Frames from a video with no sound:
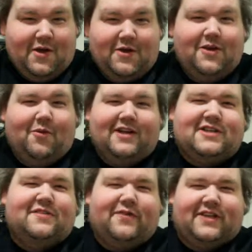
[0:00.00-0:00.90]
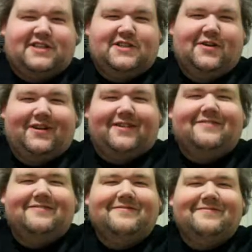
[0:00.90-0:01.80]
you watch it for the snort.
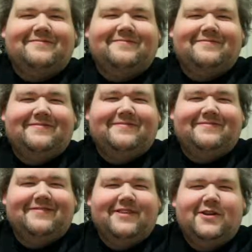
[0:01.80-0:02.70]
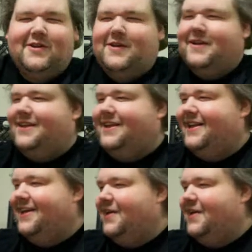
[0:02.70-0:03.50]
oh,